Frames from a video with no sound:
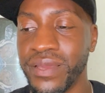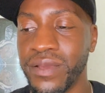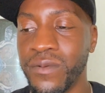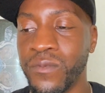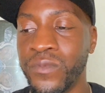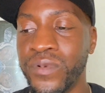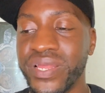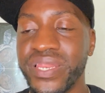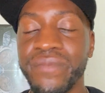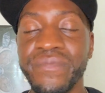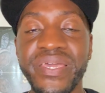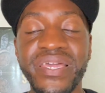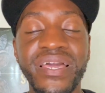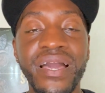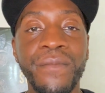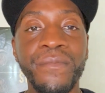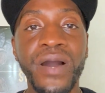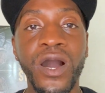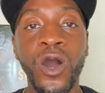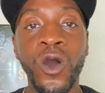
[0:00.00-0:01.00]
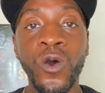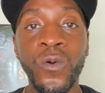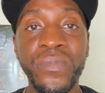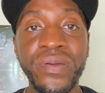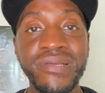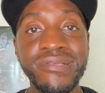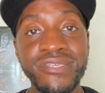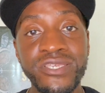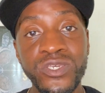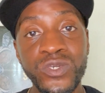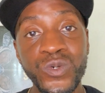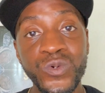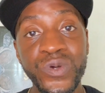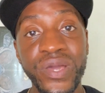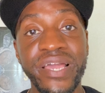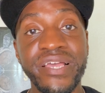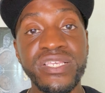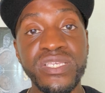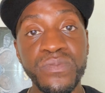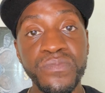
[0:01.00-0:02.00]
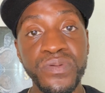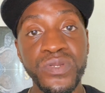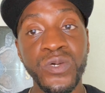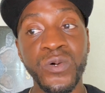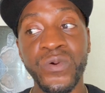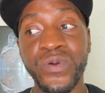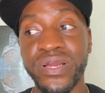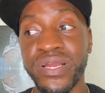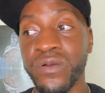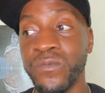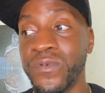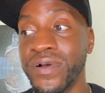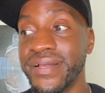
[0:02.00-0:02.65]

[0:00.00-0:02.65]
really become open to exploring